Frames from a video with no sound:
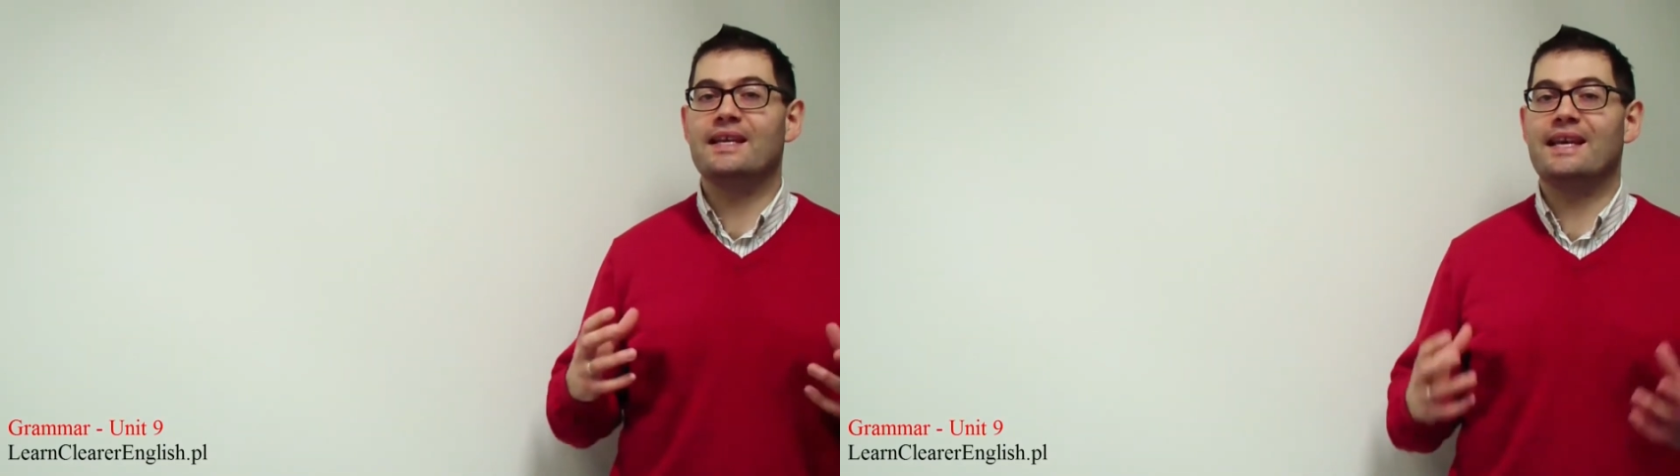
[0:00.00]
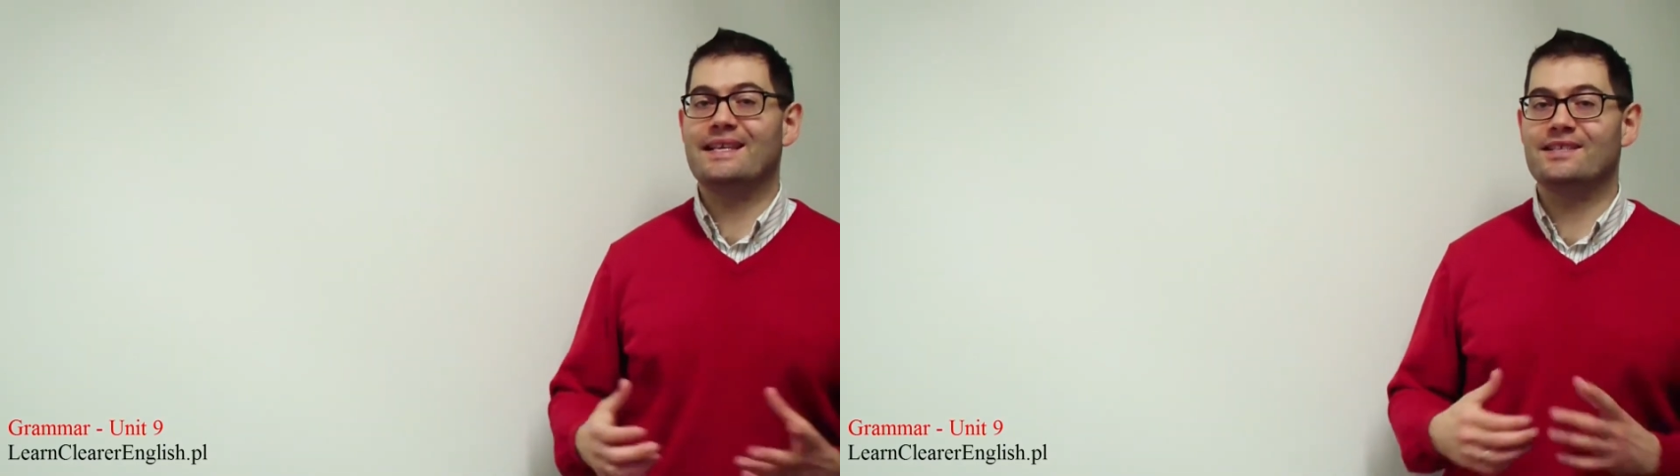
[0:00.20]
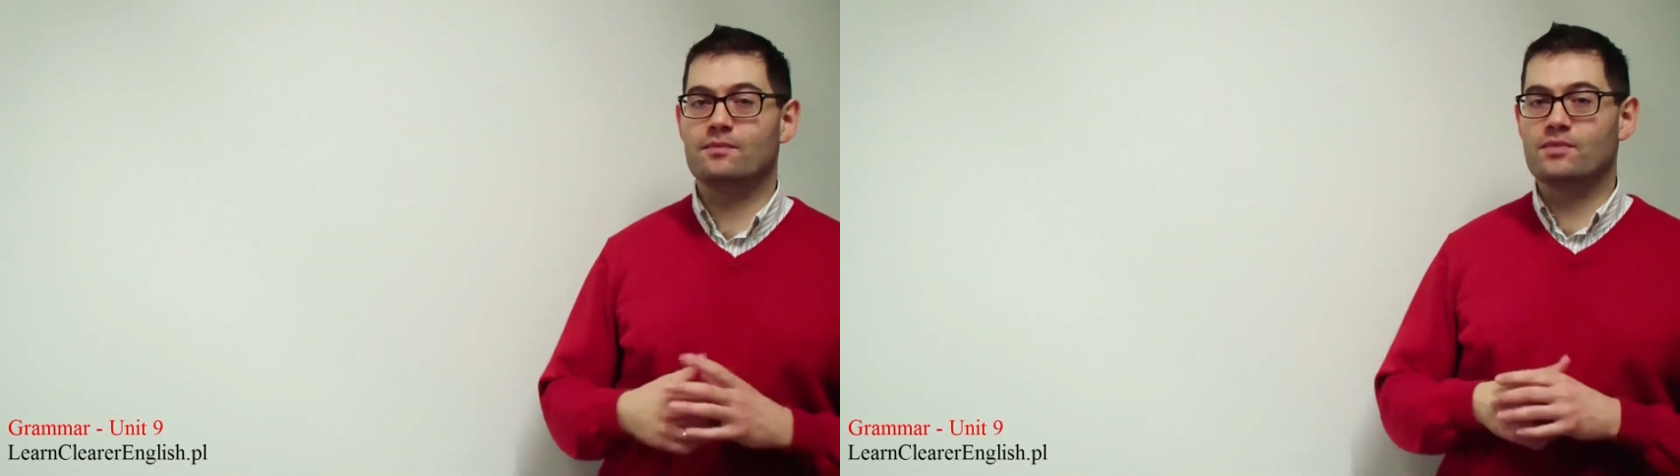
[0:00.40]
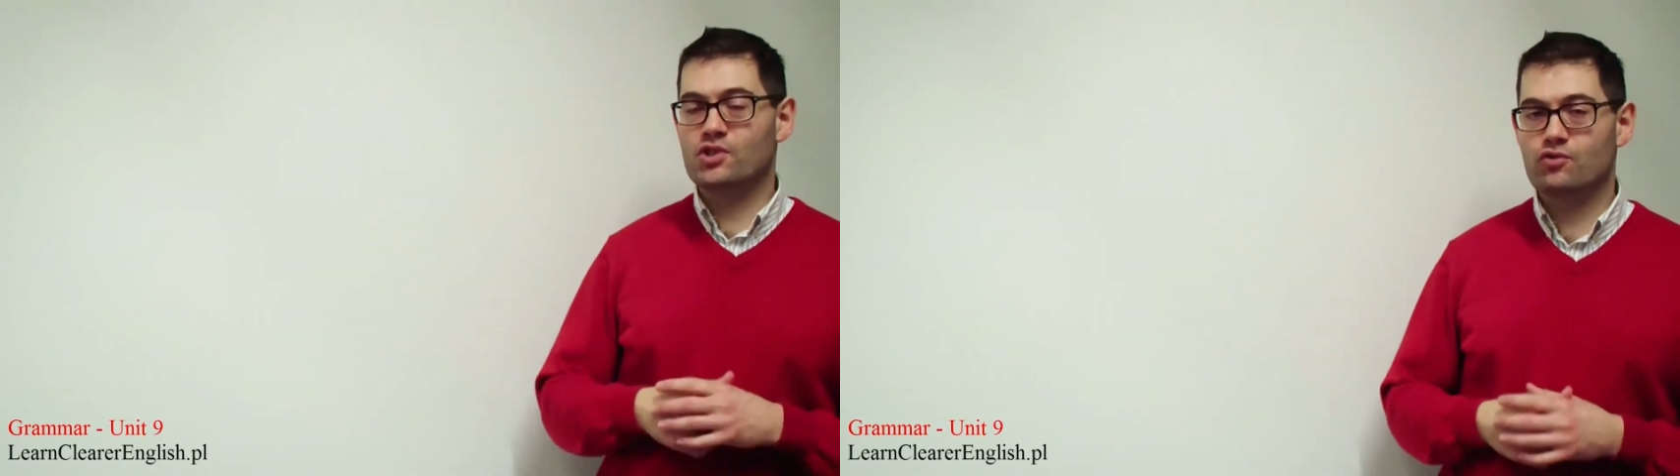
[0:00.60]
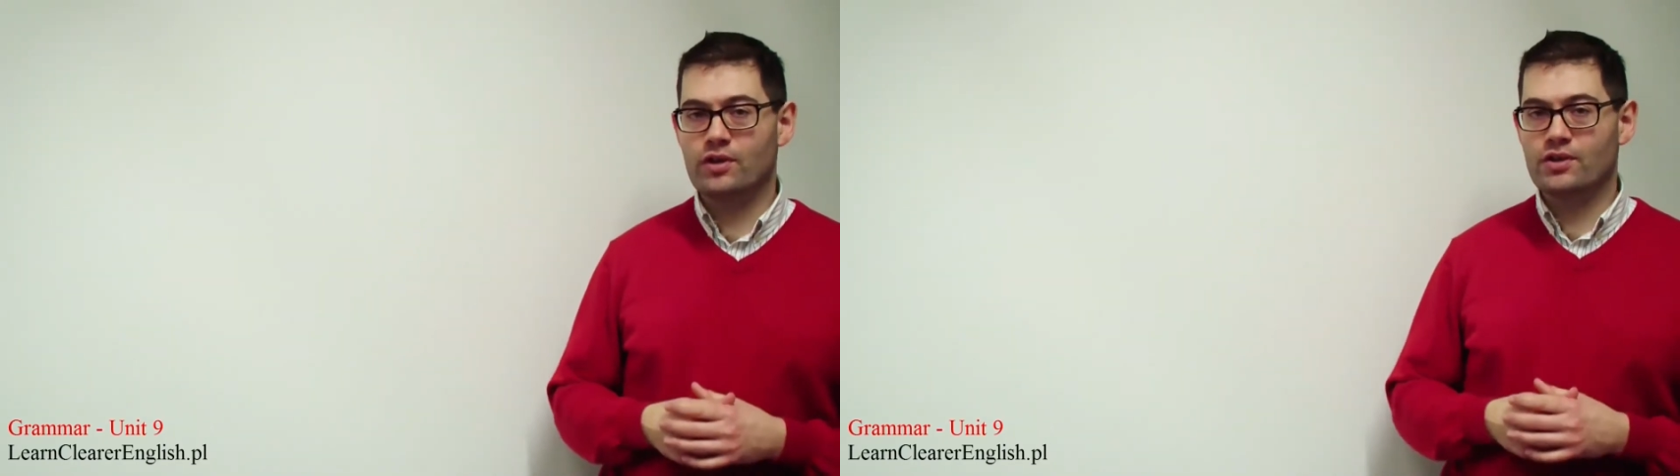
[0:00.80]
asm
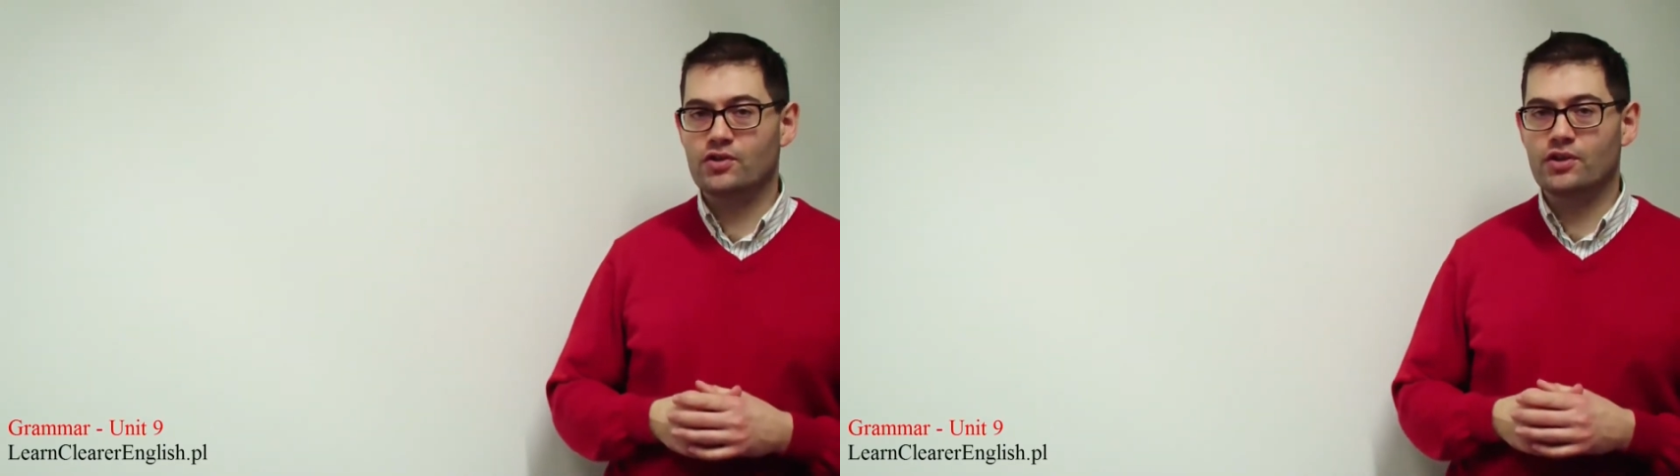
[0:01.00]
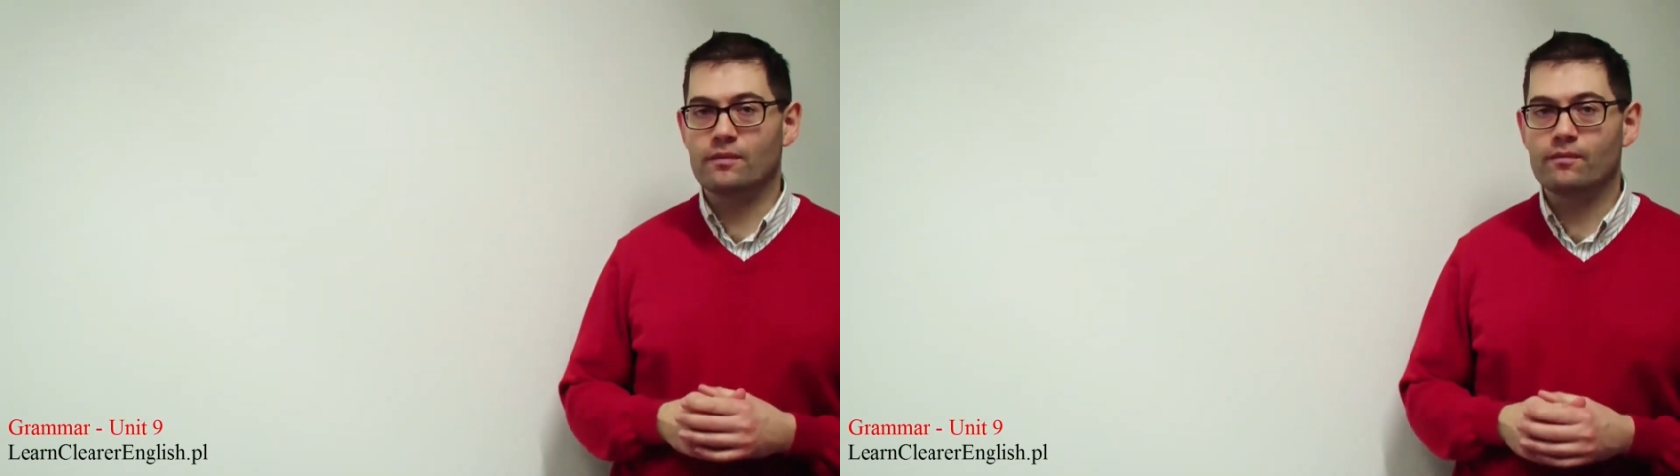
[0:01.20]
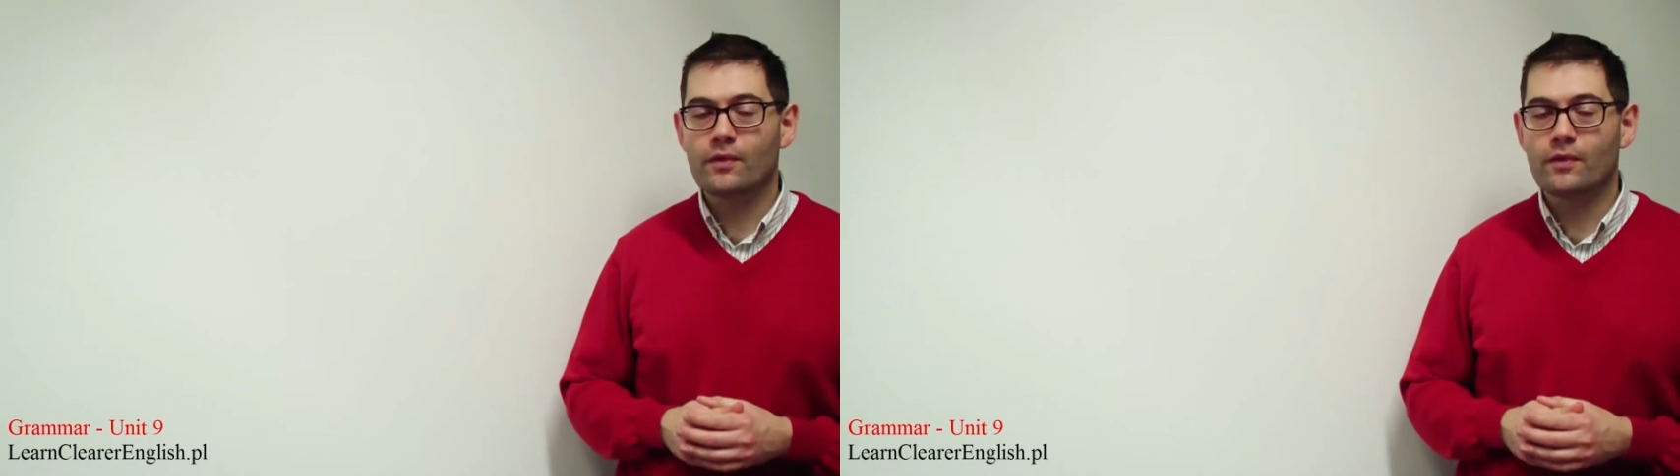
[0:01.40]
structure.